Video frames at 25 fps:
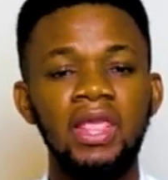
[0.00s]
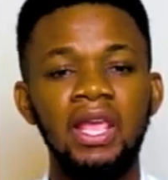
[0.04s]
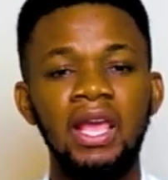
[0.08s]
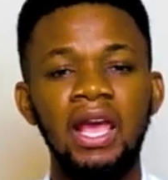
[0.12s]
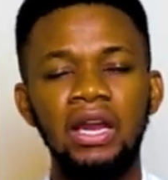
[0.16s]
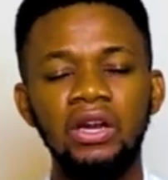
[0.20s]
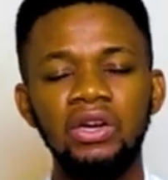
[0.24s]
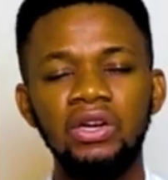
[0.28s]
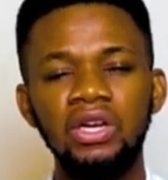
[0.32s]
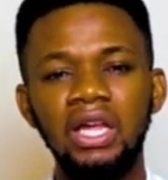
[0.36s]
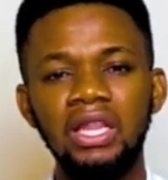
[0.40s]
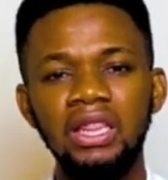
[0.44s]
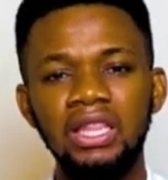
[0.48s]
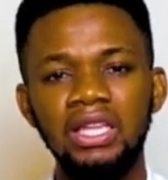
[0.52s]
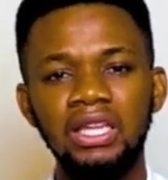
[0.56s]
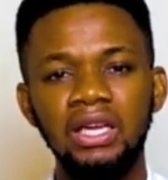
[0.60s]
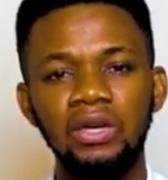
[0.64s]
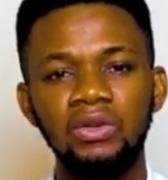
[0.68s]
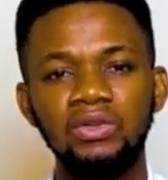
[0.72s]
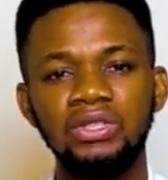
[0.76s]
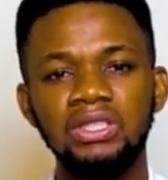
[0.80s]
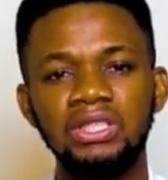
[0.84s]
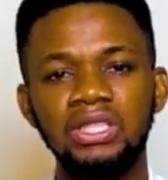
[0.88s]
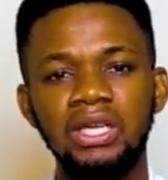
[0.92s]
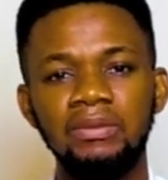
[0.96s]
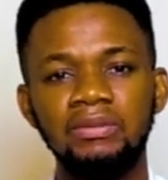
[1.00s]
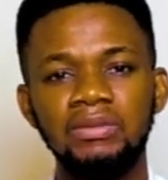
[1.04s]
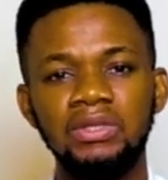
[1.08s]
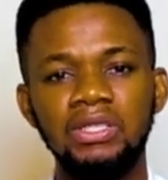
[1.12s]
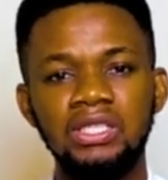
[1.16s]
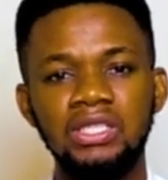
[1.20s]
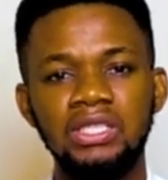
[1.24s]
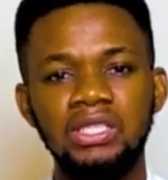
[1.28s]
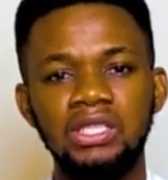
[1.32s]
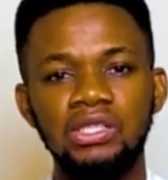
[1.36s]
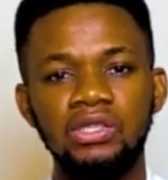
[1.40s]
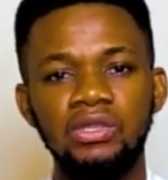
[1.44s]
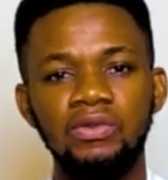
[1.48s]
Another thing that will determine the
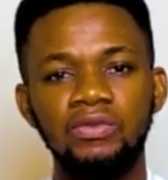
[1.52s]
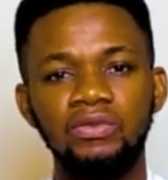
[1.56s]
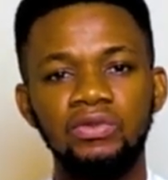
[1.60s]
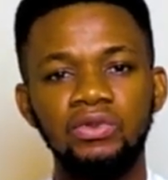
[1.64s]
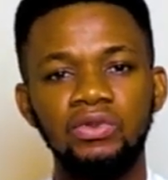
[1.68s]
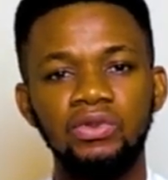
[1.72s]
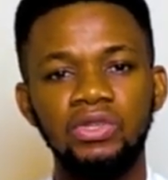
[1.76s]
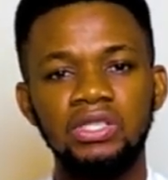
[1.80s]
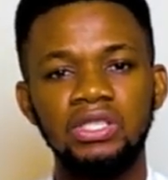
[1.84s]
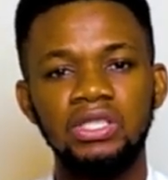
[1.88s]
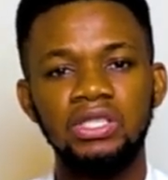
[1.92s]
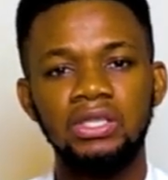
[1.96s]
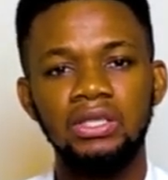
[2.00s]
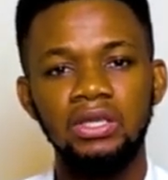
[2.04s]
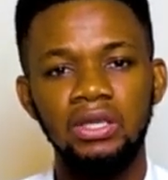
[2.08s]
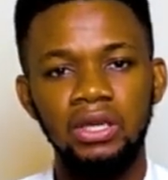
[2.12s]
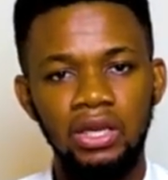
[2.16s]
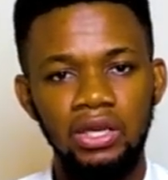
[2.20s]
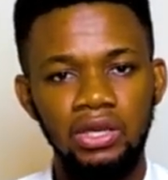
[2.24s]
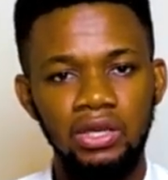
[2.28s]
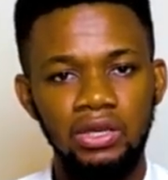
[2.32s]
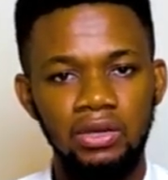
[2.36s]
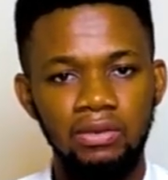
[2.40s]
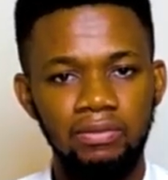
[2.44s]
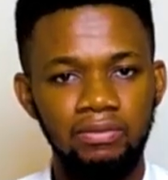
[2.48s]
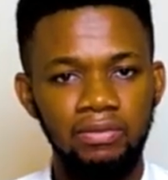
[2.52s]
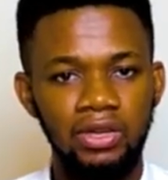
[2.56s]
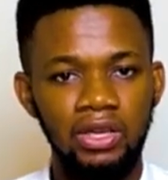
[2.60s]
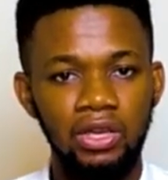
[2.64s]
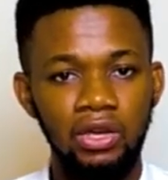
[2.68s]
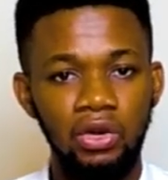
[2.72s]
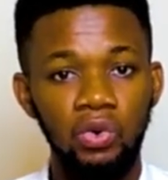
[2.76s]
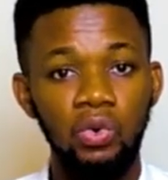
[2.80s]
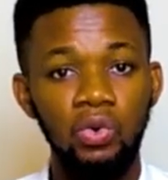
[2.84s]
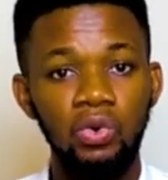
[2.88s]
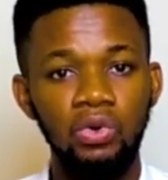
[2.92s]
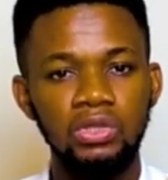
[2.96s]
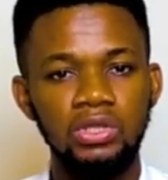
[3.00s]
state of flow is the,
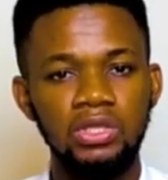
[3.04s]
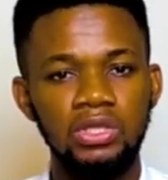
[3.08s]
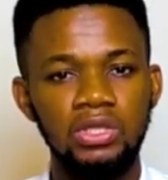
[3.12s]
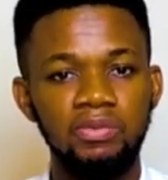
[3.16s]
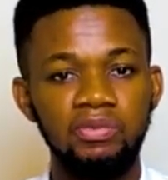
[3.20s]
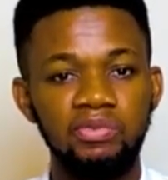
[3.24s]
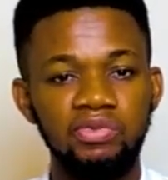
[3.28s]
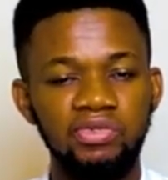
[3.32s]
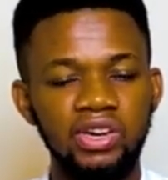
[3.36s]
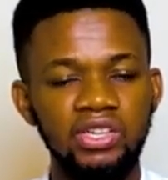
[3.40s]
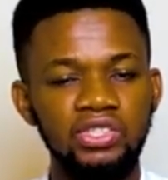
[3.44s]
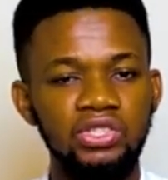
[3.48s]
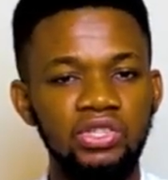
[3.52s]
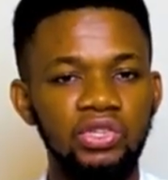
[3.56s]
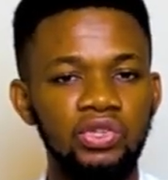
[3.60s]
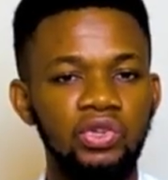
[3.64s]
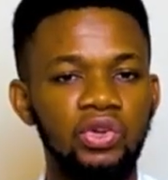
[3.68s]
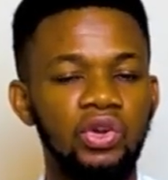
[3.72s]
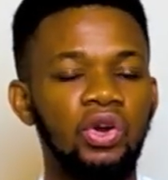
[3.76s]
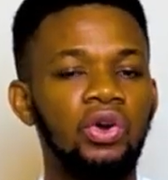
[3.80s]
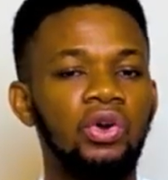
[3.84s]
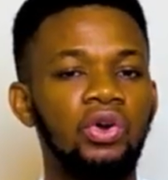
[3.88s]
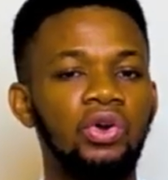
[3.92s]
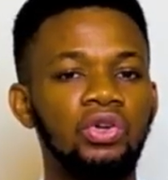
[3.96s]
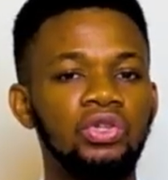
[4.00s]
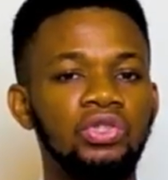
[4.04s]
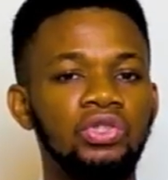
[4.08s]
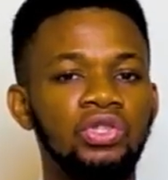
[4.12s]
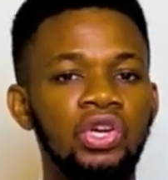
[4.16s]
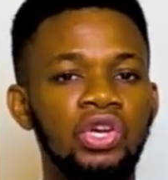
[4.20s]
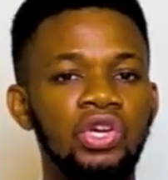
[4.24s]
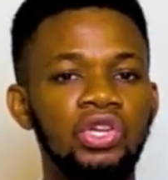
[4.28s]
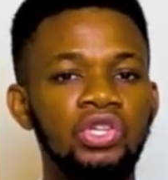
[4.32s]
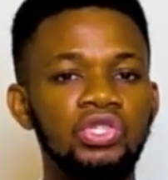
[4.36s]
in quotes, the pressure you're on.